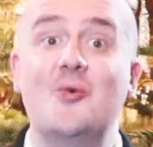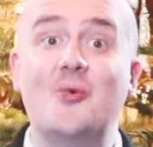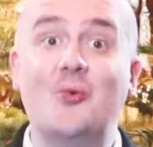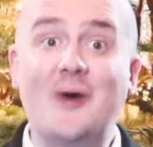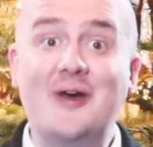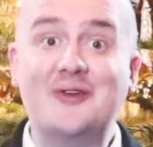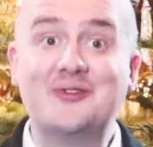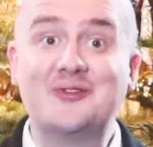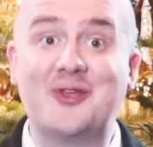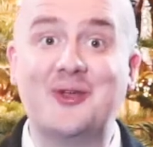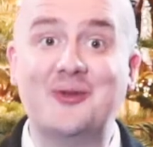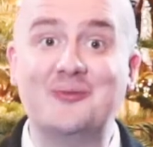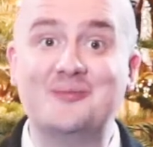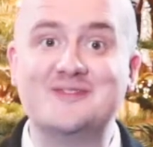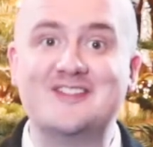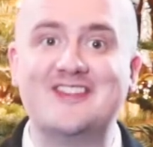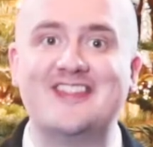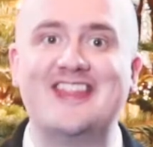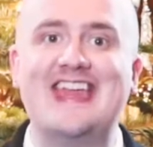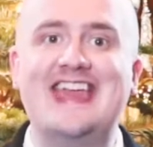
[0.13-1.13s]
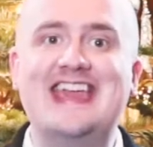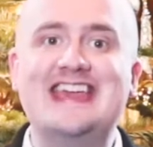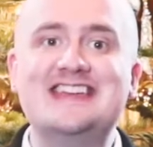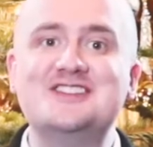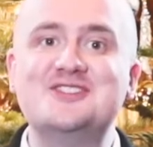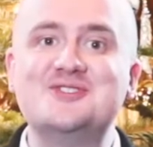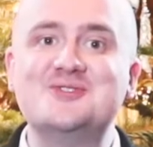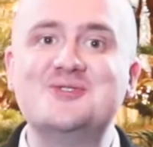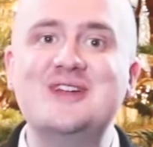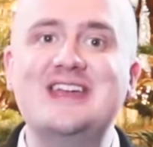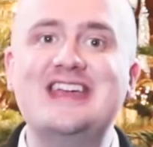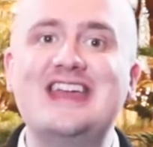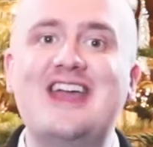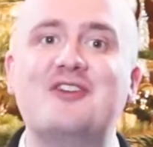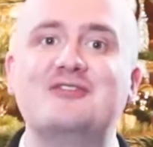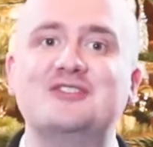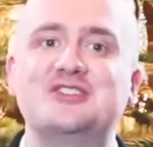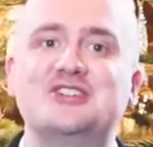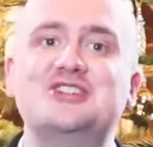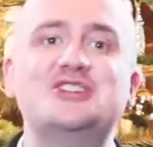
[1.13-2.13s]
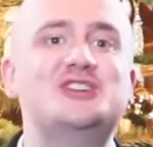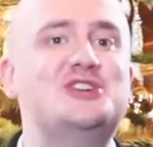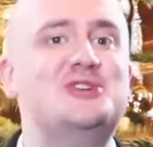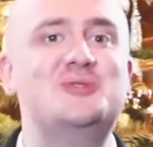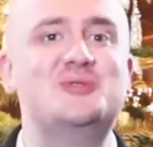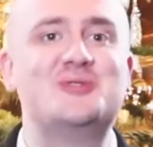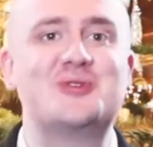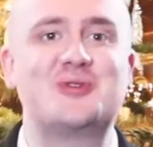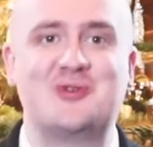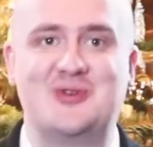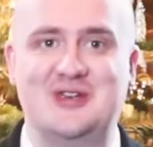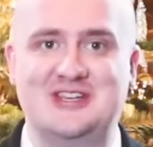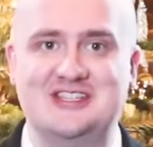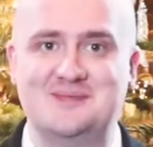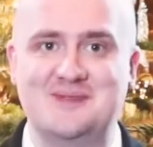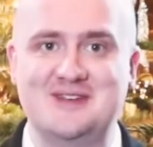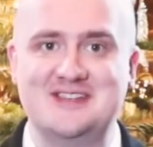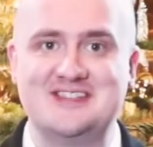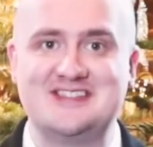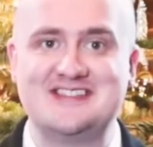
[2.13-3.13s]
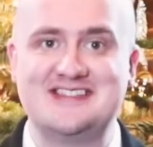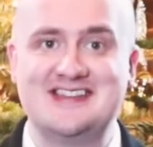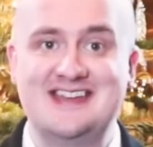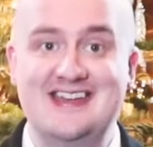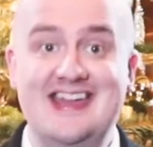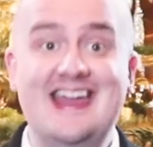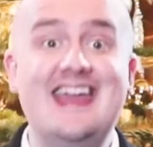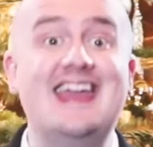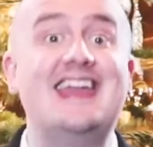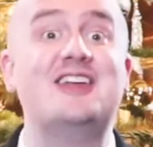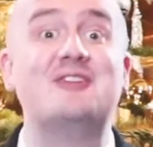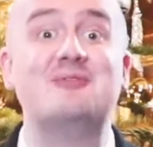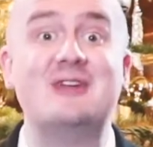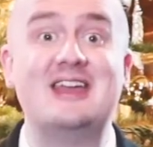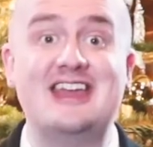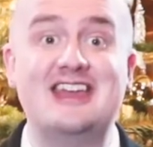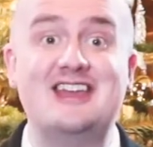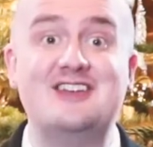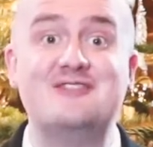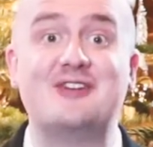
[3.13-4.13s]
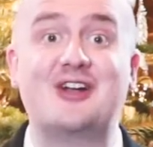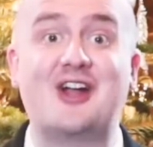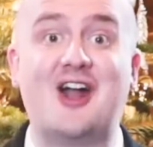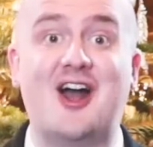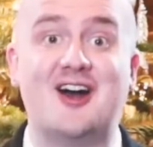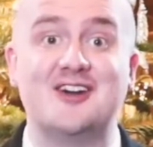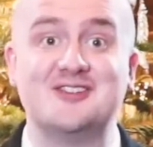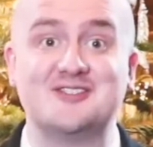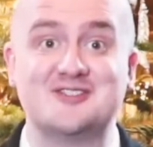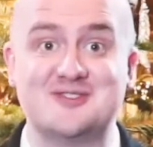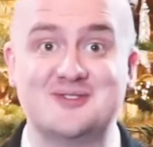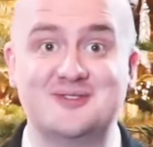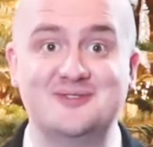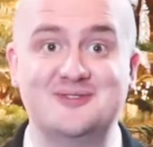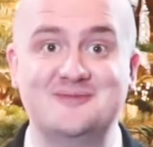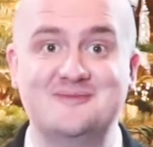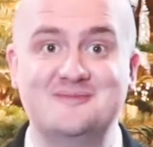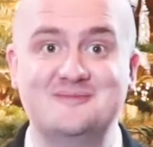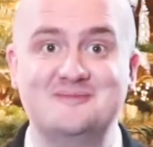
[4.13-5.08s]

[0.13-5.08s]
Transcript: Welcome to the history of a Tudor Christmas here at Hever Castle.